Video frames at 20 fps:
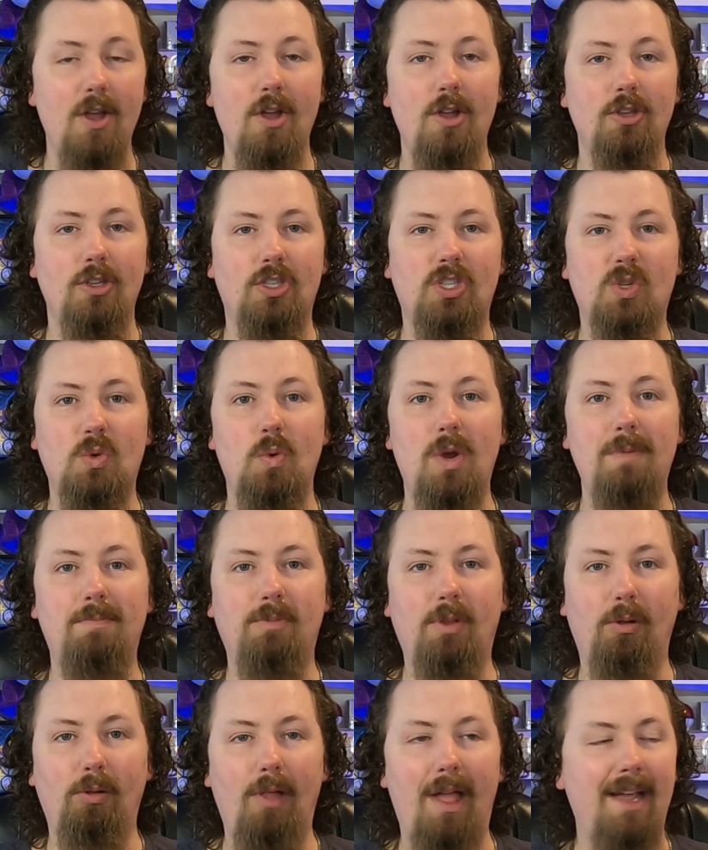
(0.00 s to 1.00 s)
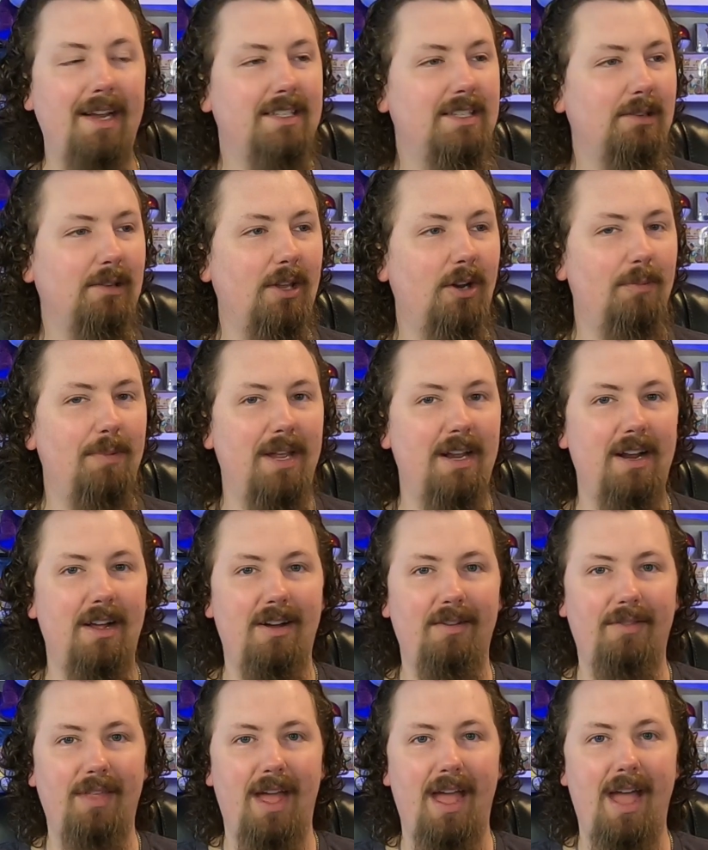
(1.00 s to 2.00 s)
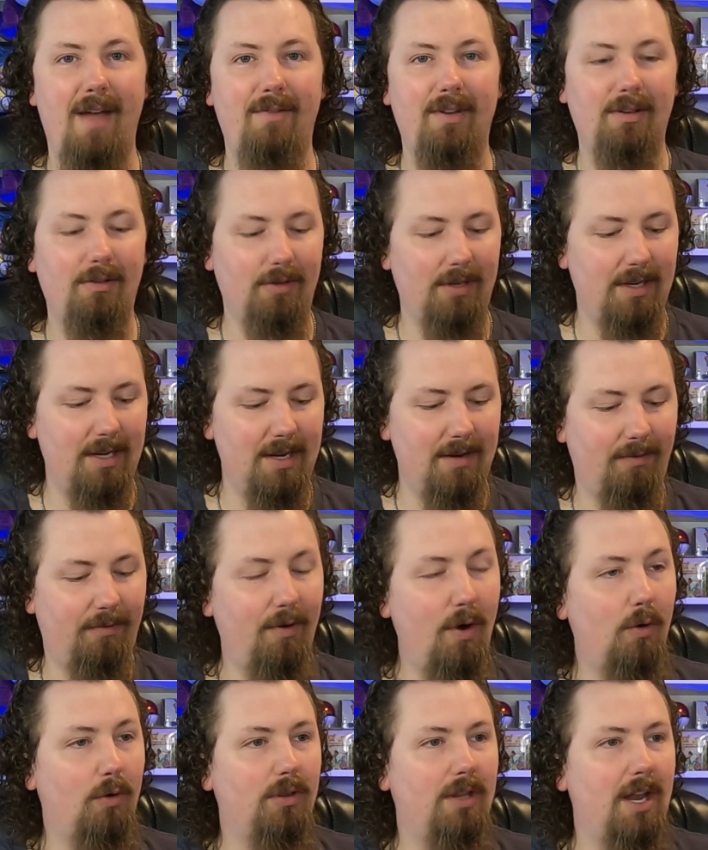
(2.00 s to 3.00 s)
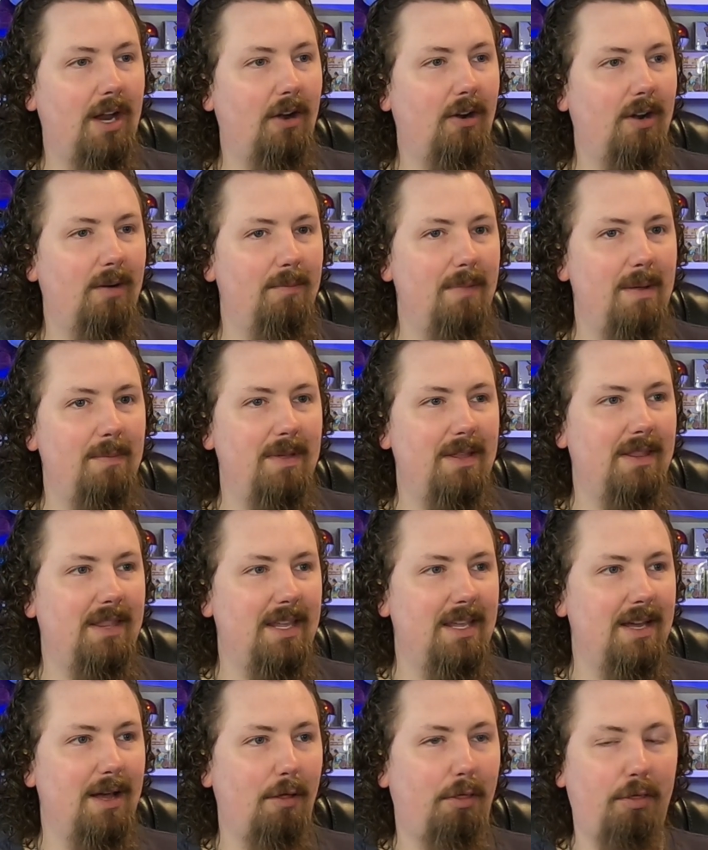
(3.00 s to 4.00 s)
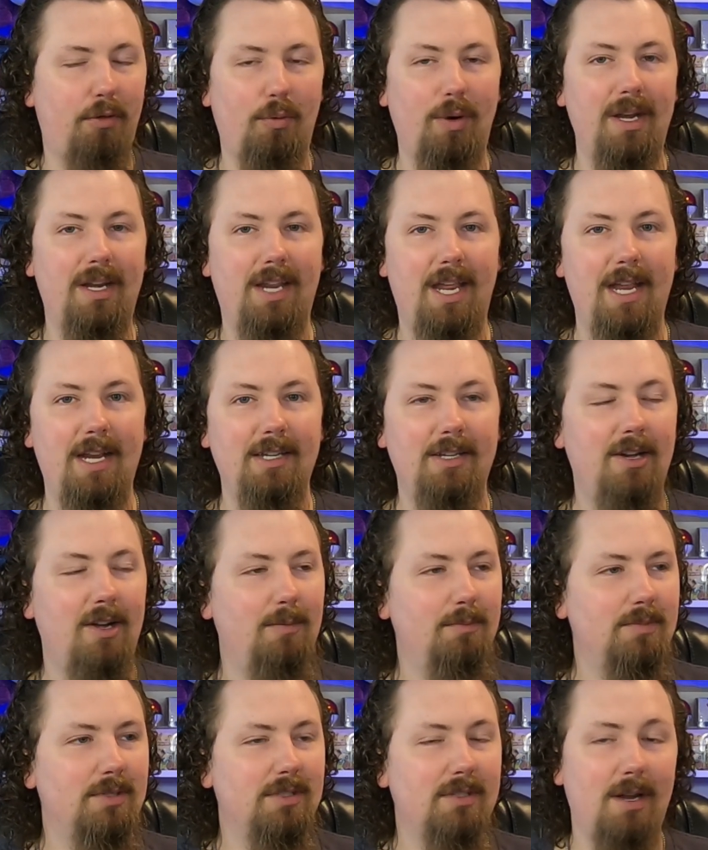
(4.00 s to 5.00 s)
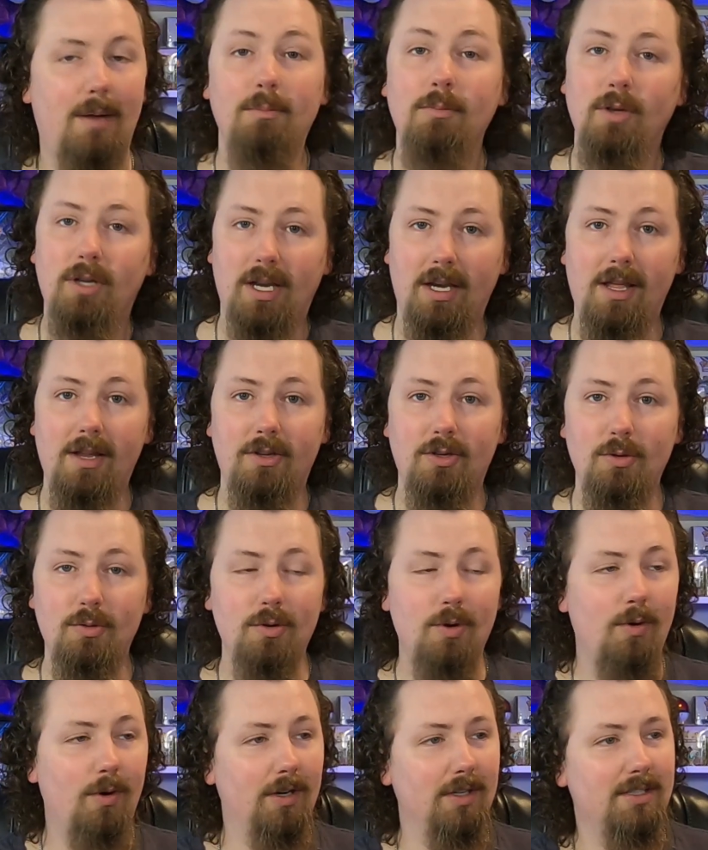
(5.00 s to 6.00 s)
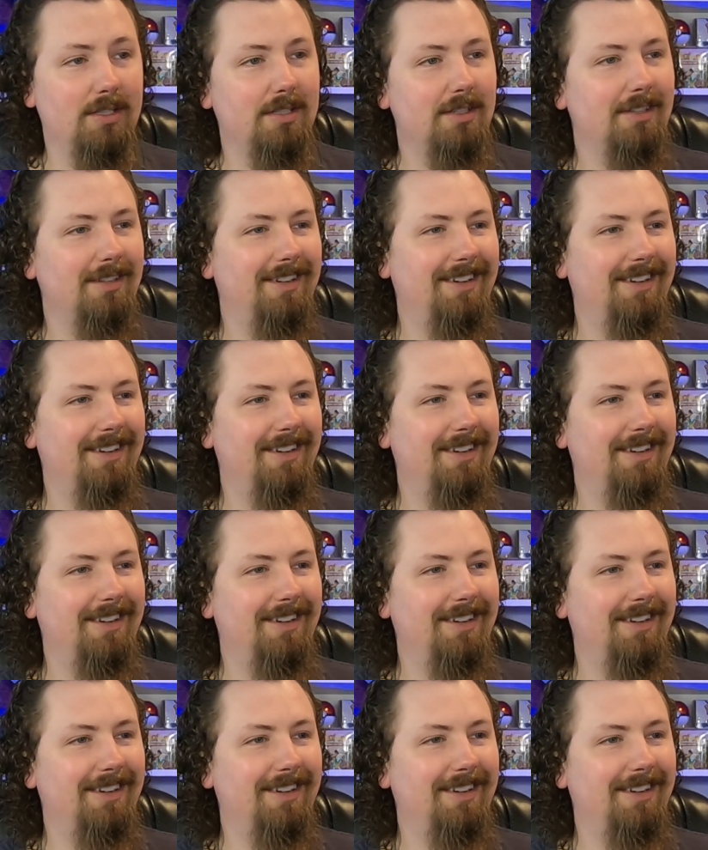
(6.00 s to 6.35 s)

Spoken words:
sweep the legs a little bit of the heavenly folk there and maybe the Three Kingdoms. Looking at you, Norse.